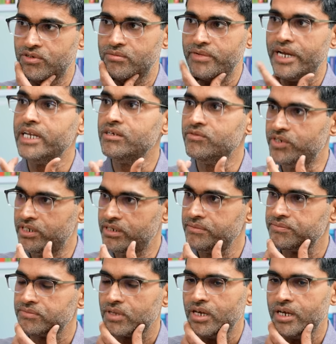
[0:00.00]
from anywhere.
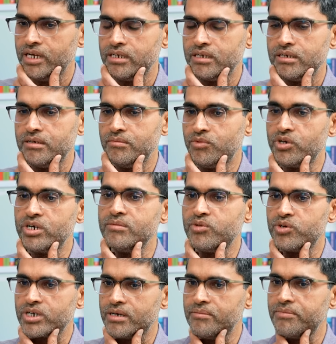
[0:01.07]
Yeah. And uh, more and
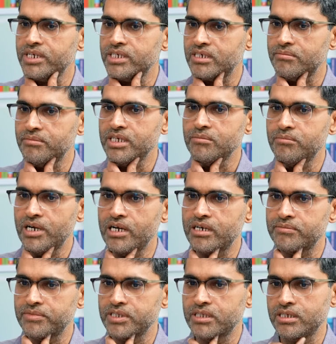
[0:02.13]
more companies are being built
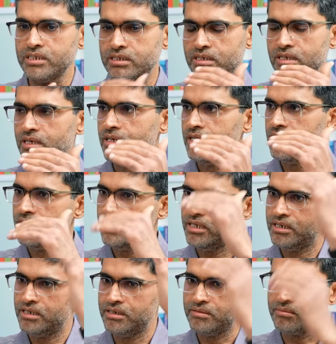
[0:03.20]
up in this
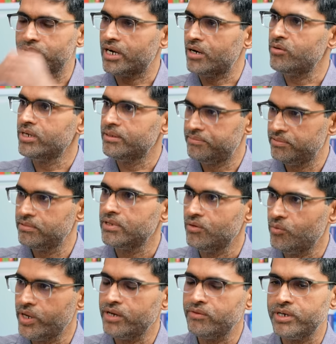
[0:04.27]
uh, ground up
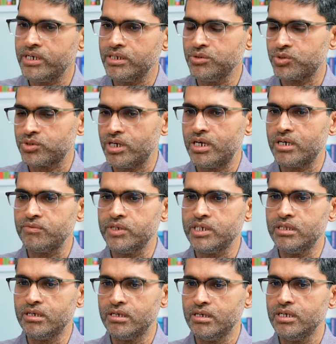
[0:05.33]
way right. where you start
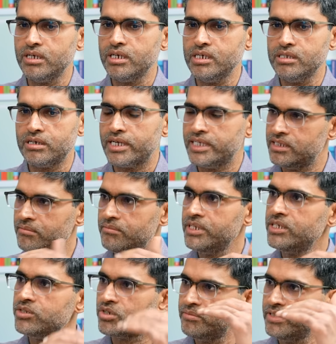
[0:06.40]
with either
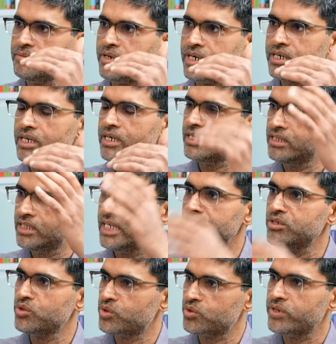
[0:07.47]
SMBs or mid market and then
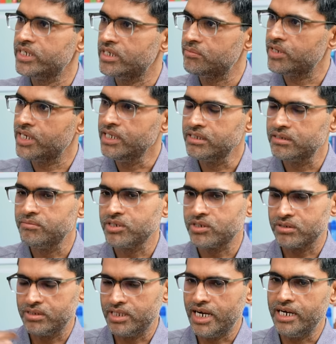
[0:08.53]
you go to enterprise
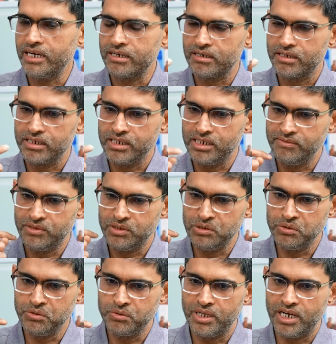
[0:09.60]
because that gives
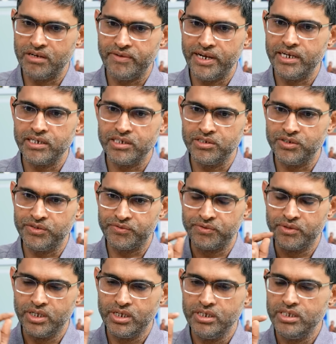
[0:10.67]
you the advantage of
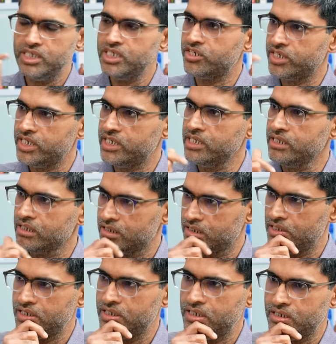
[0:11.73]
iterating
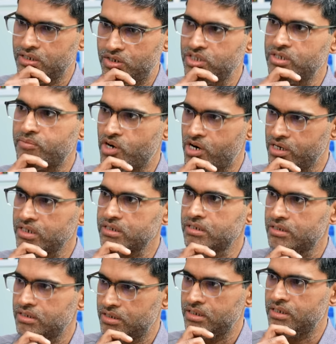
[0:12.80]
uh, on the product
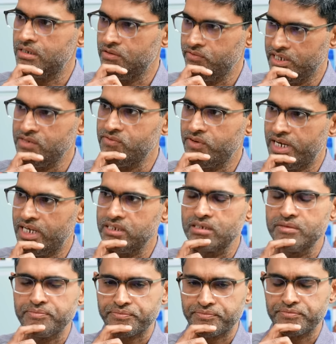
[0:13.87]
uh, very fast.